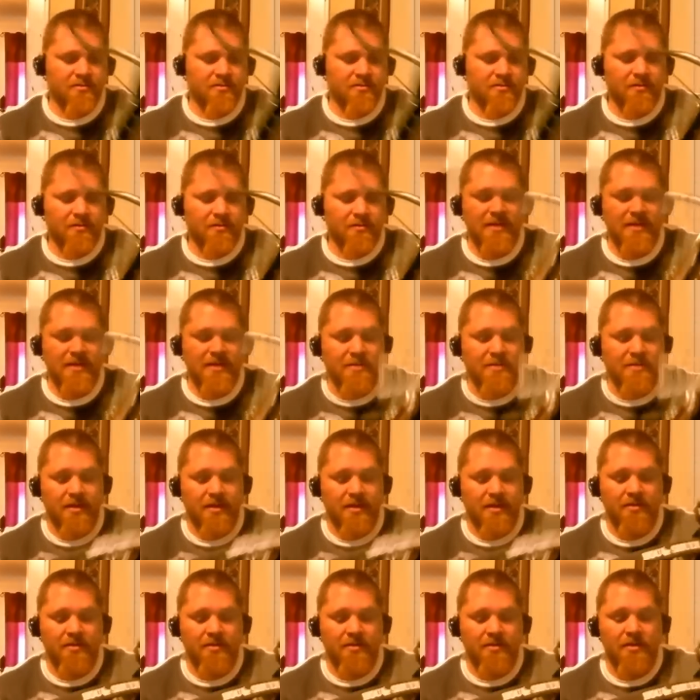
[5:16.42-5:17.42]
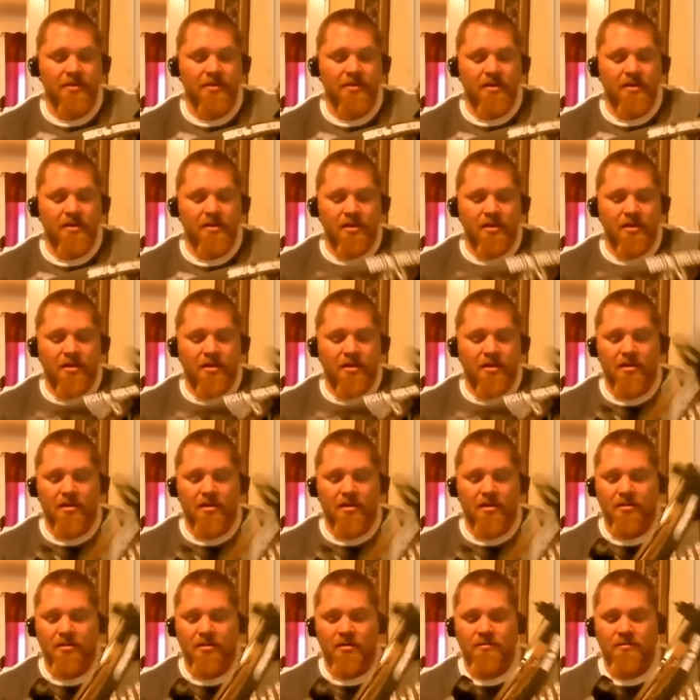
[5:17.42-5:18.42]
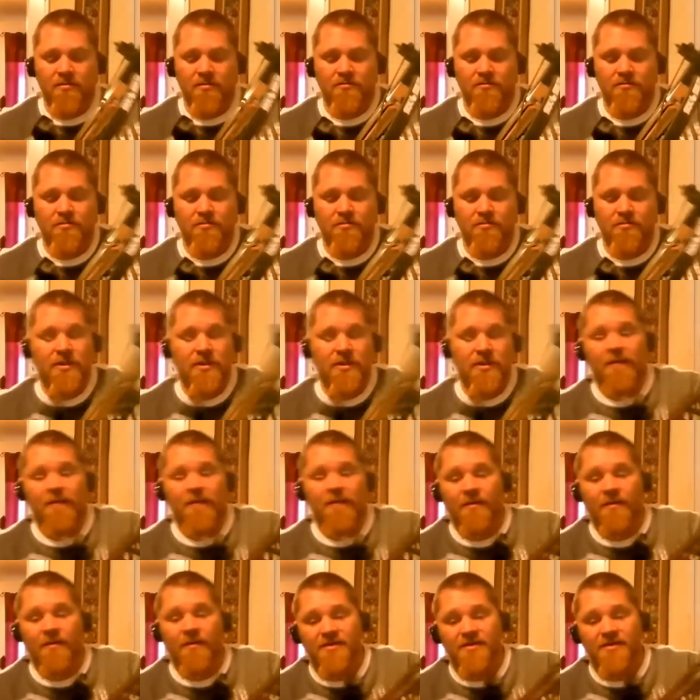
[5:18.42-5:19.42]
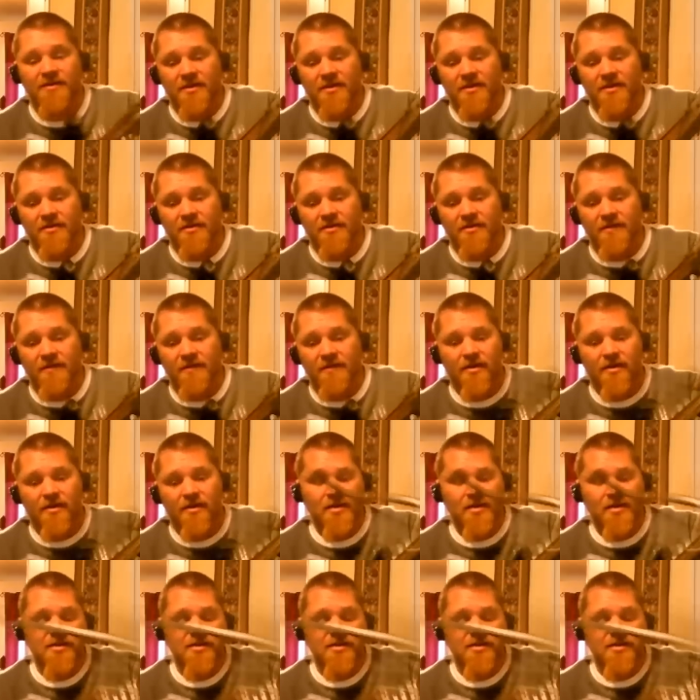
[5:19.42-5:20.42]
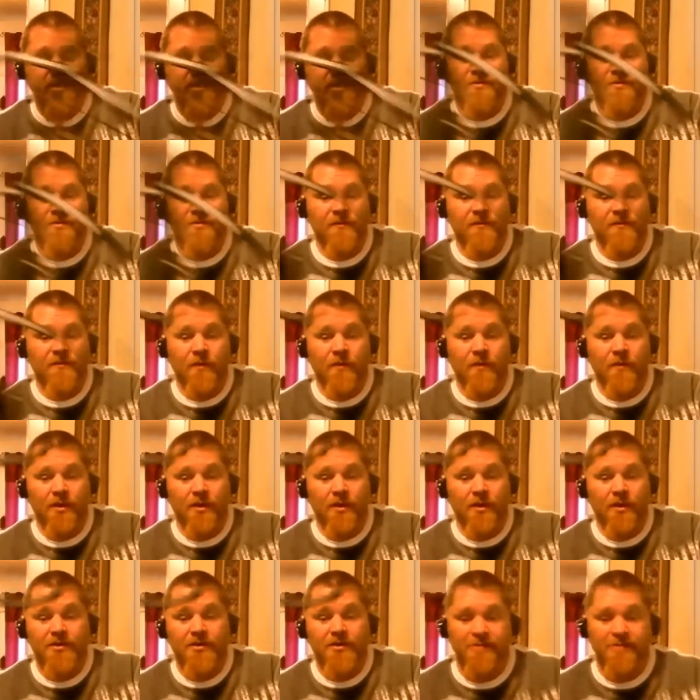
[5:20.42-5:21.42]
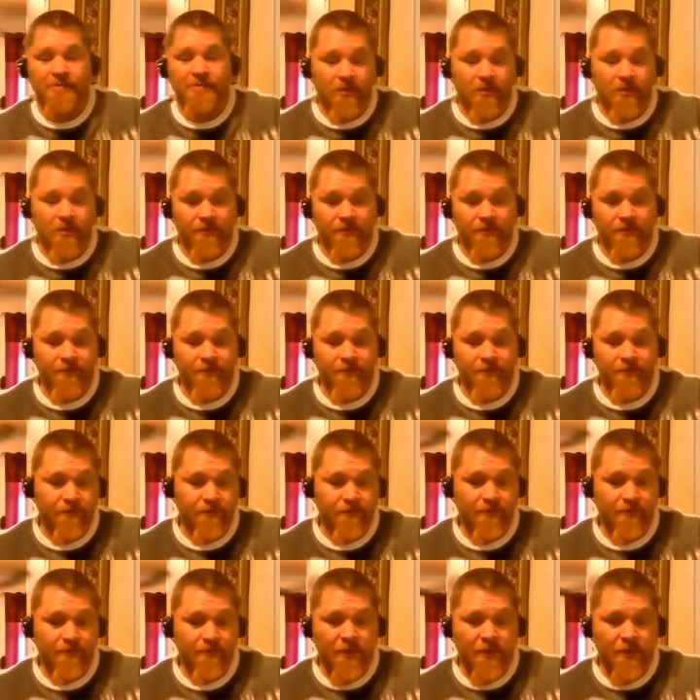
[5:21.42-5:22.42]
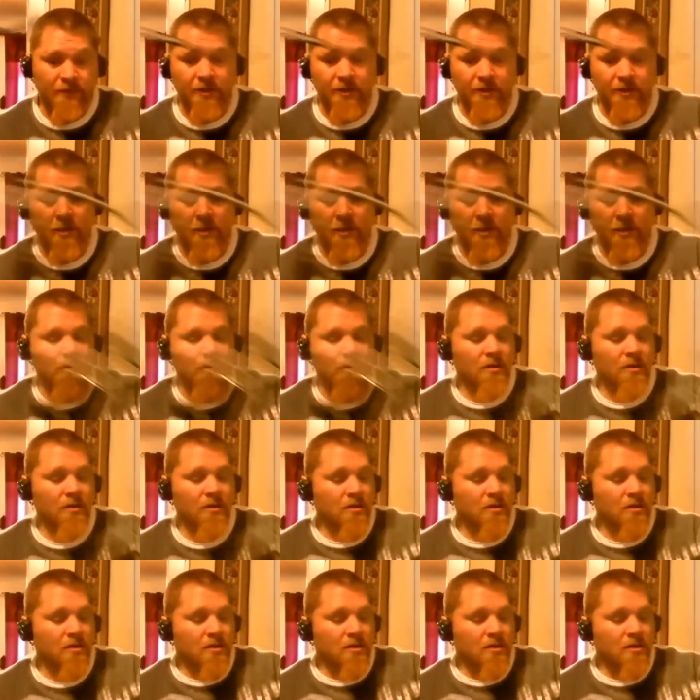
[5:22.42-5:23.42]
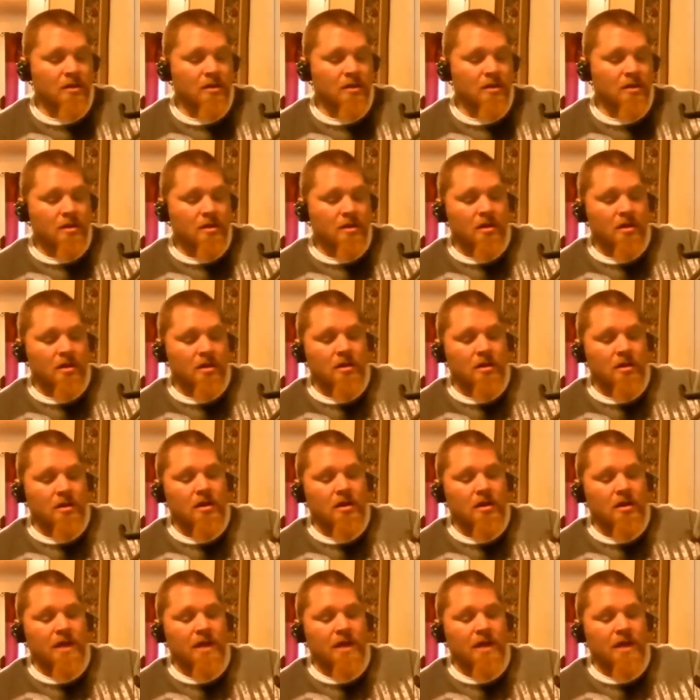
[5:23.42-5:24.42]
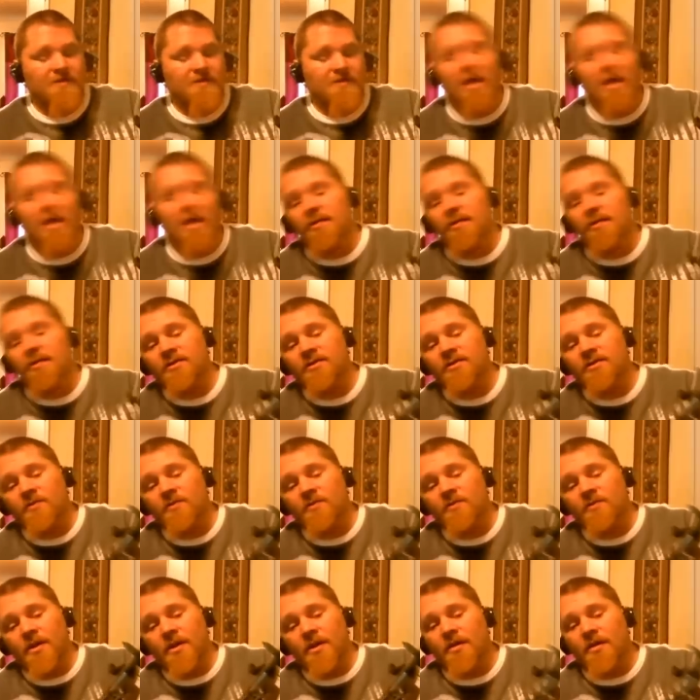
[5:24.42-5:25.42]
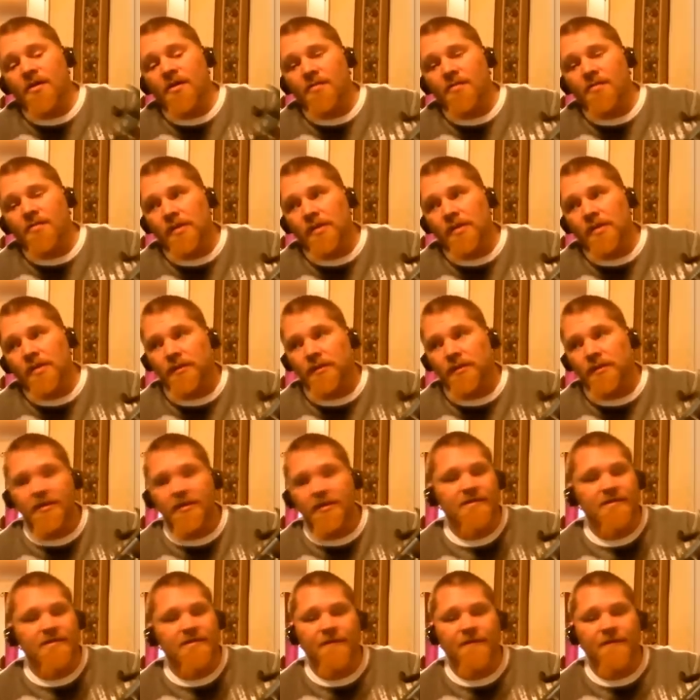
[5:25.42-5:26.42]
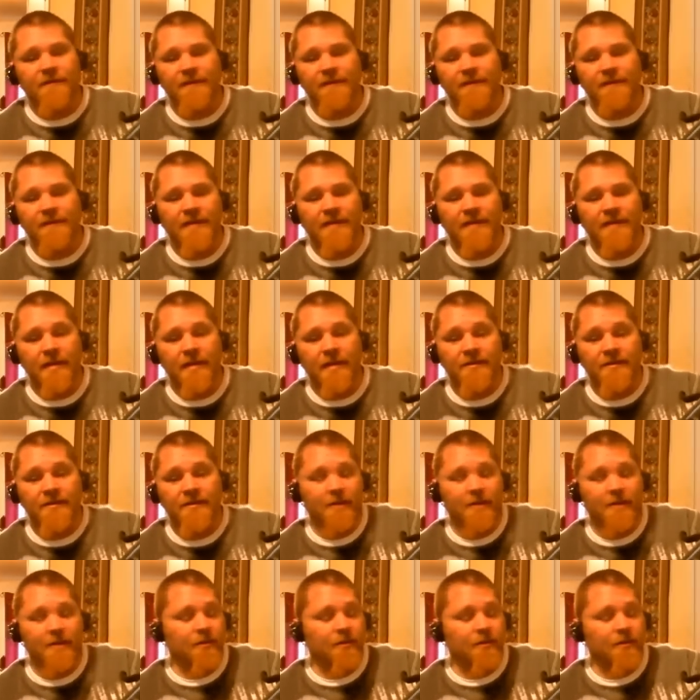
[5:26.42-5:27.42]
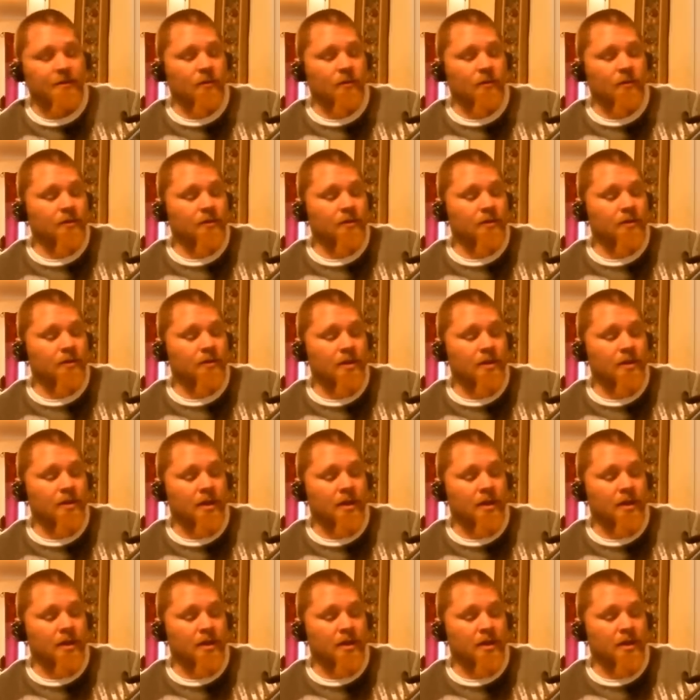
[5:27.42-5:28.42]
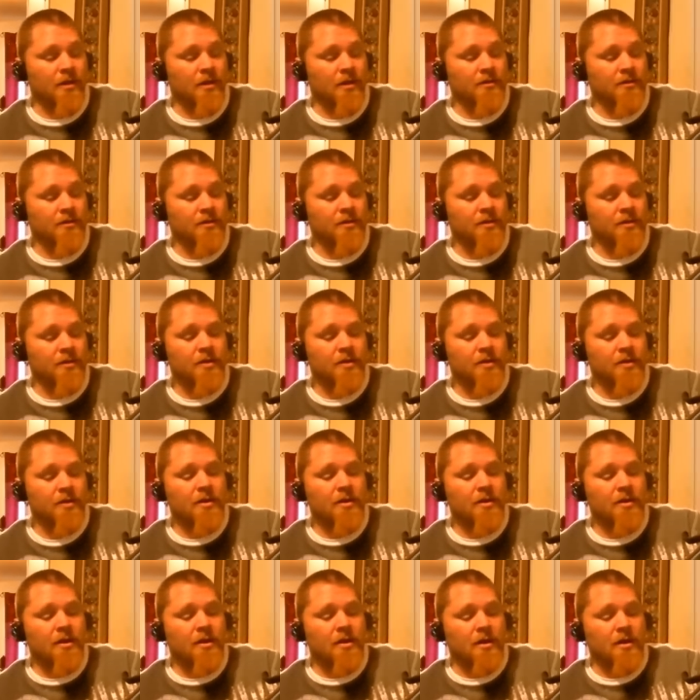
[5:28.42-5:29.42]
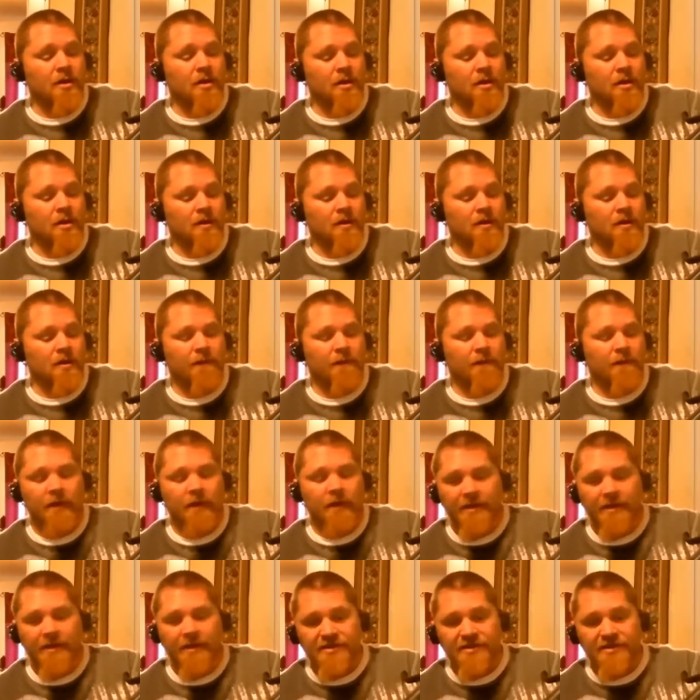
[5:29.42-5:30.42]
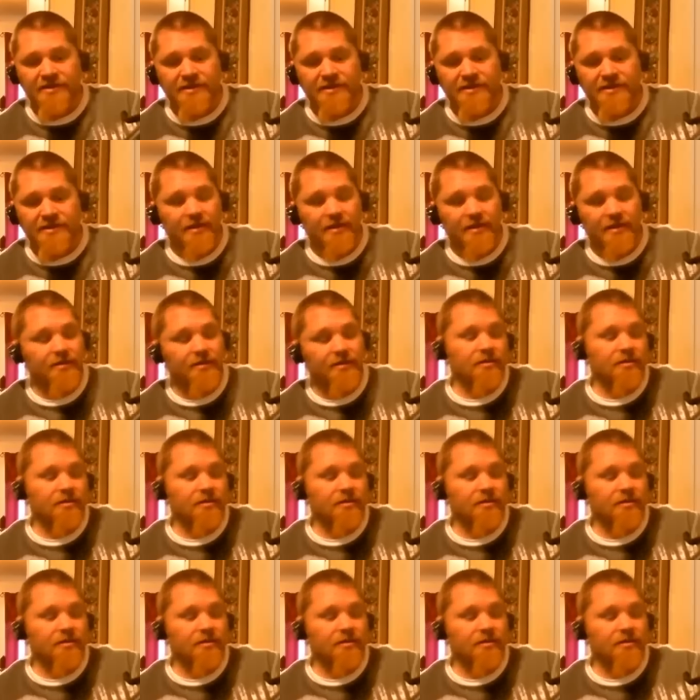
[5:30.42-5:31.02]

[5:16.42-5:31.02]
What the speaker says: less than. A lot of people say that the red dot sight is worth 40. So there you go. I've shot it this way at least 50 times, maybe more, and very consistent,